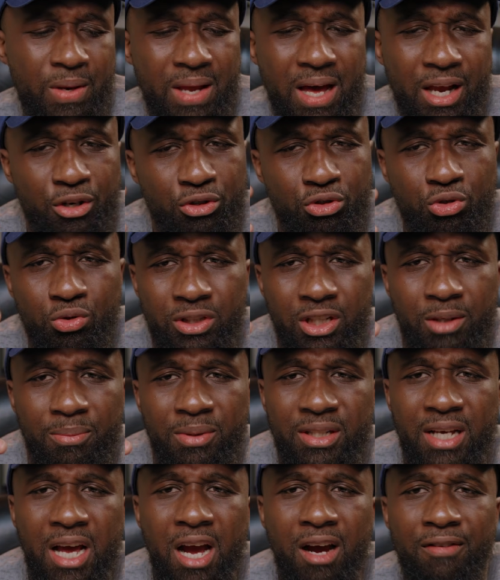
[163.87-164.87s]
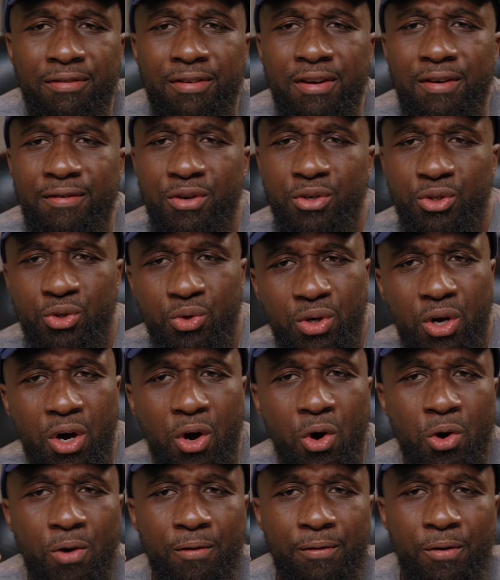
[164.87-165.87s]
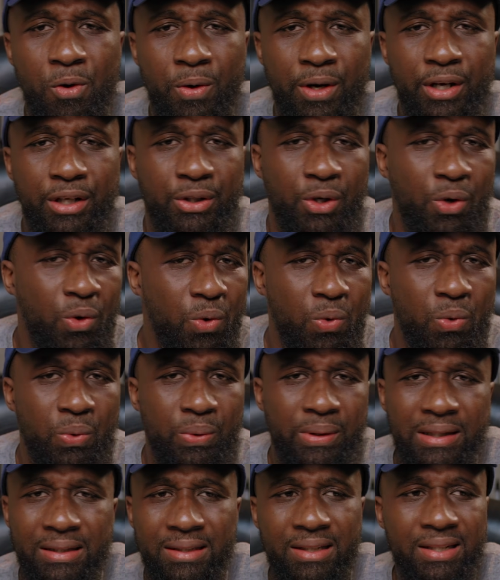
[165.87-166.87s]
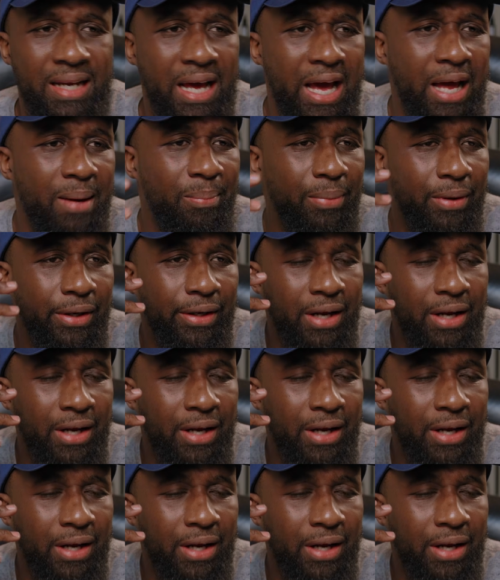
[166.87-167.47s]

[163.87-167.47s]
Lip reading: not a true cinematographer if you're shooting on autofocus, oh, this and that. But